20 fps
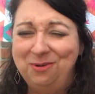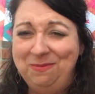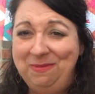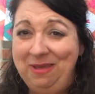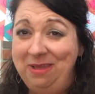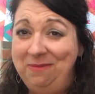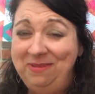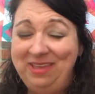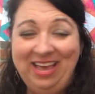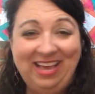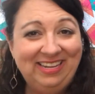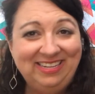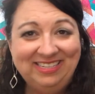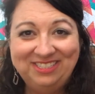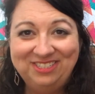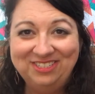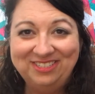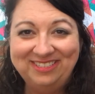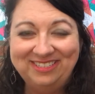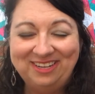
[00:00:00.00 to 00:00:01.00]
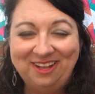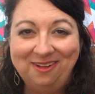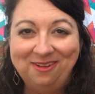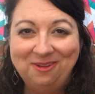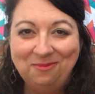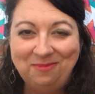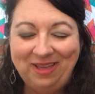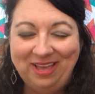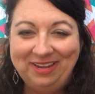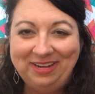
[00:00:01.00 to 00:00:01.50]
or maybe I can just talk
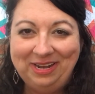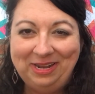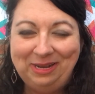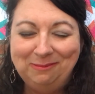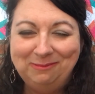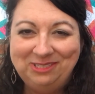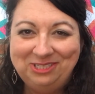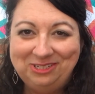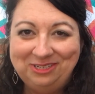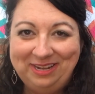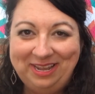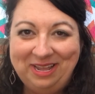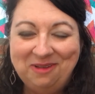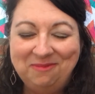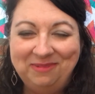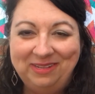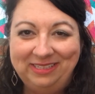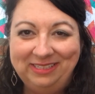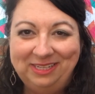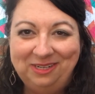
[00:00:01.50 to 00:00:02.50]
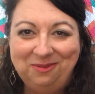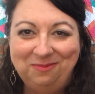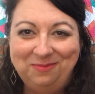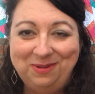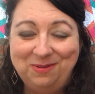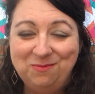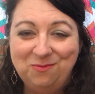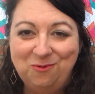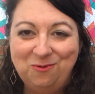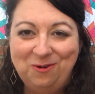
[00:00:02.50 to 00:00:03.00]
about Amsterdam a little
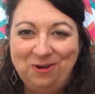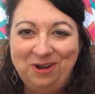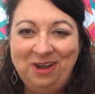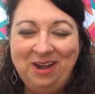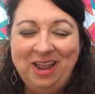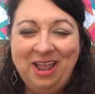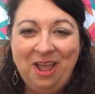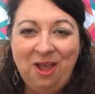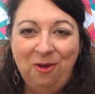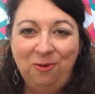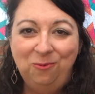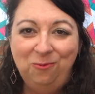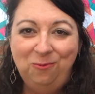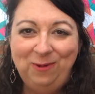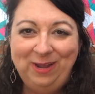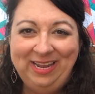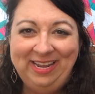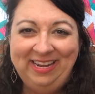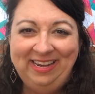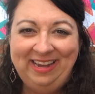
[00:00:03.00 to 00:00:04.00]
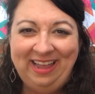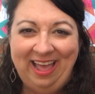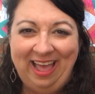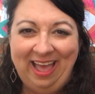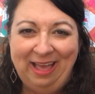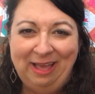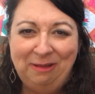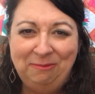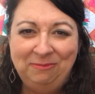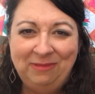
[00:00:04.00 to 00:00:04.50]
bit more when
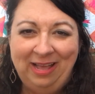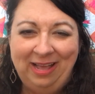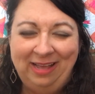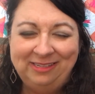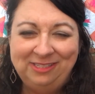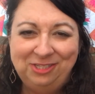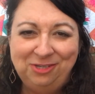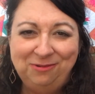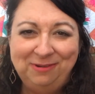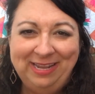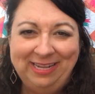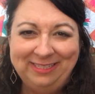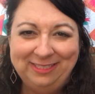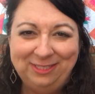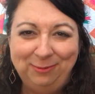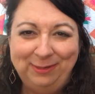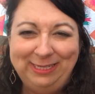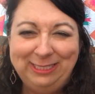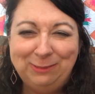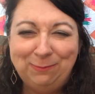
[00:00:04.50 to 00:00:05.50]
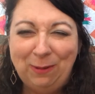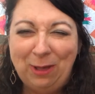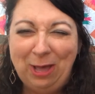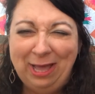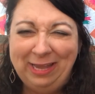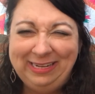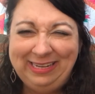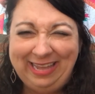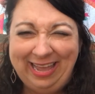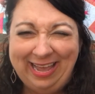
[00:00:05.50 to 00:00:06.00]
I do next week's
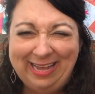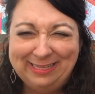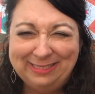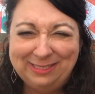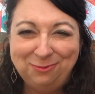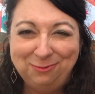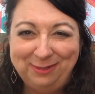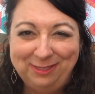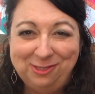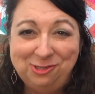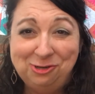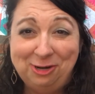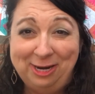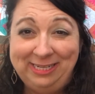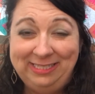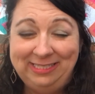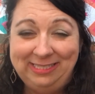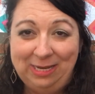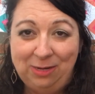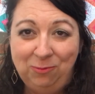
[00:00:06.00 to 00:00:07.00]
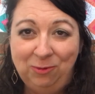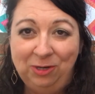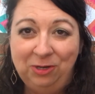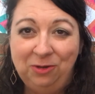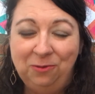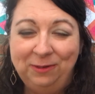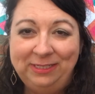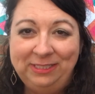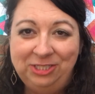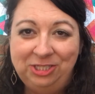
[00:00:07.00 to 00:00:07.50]
podcast with Tracy. We're
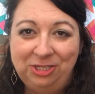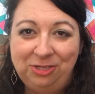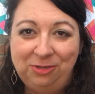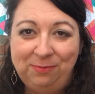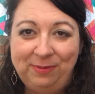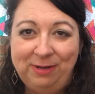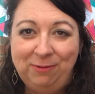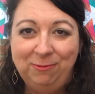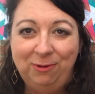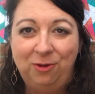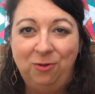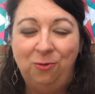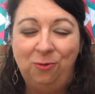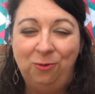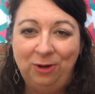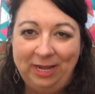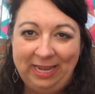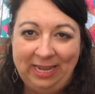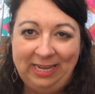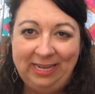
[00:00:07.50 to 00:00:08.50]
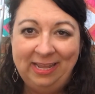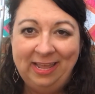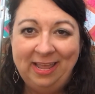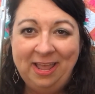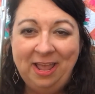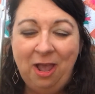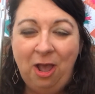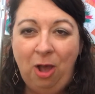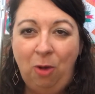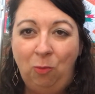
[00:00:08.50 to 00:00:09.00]
going to be recording
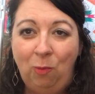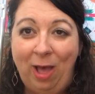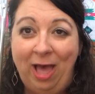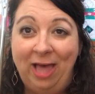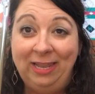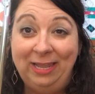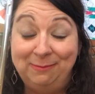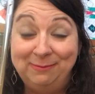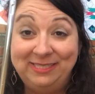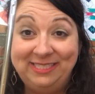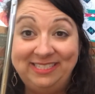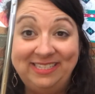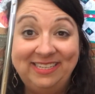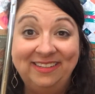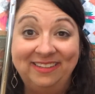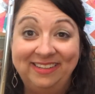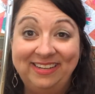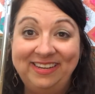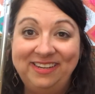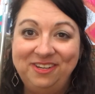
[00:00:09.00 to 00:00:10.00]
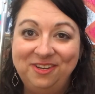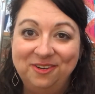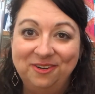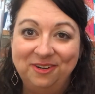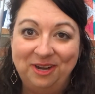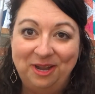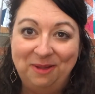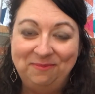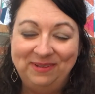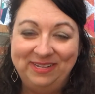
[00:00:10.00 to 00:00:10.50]
while I'm still in
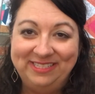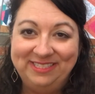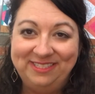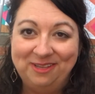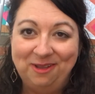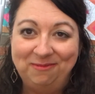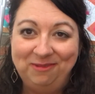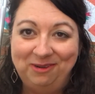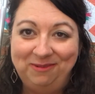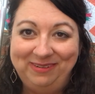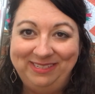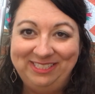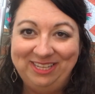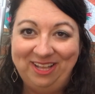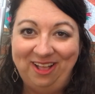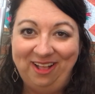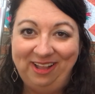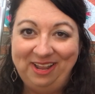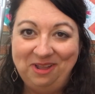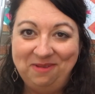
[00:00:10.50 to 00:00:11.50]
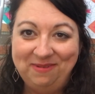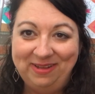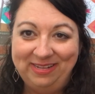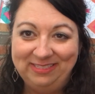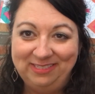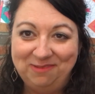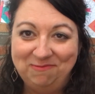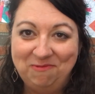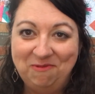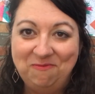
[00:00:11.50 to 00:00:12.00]
Europe, and so I'm going to be talking about
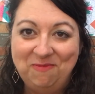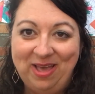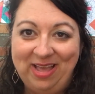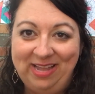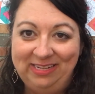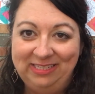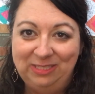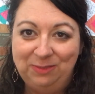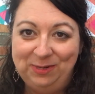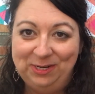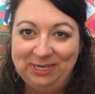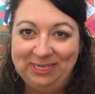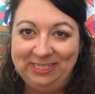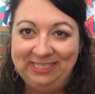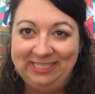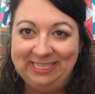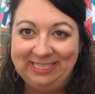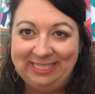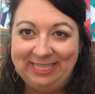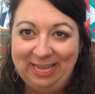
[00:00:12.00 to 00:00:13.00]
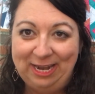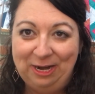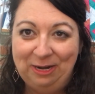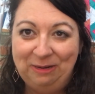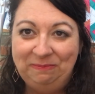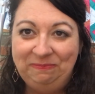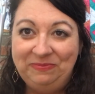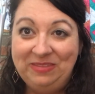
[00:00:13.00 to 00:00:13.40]
some of my experiences there.